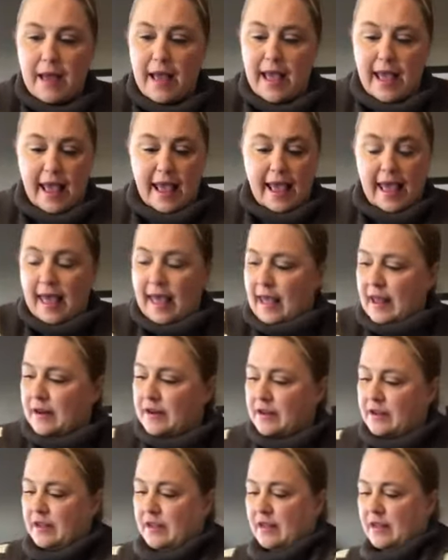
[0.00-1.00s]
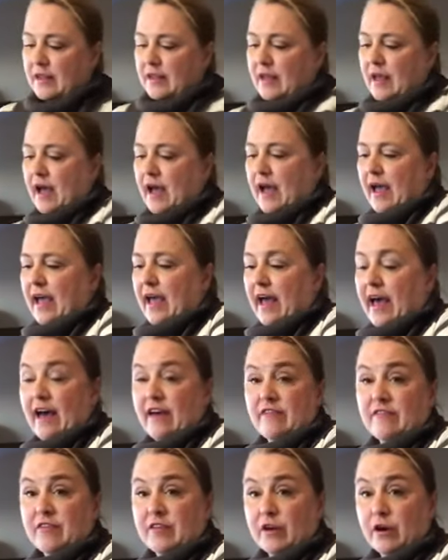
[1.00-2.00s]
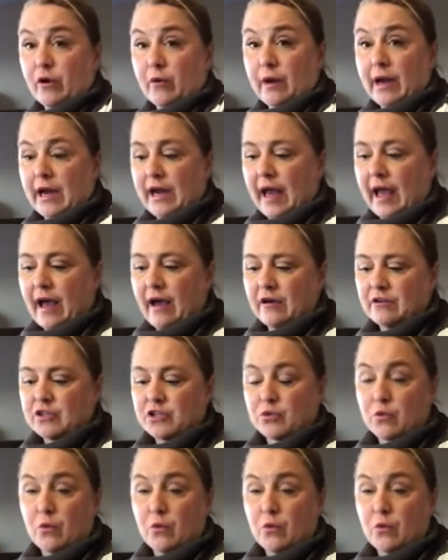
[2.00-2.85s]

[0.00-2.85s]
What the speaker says: And I have the greenhouse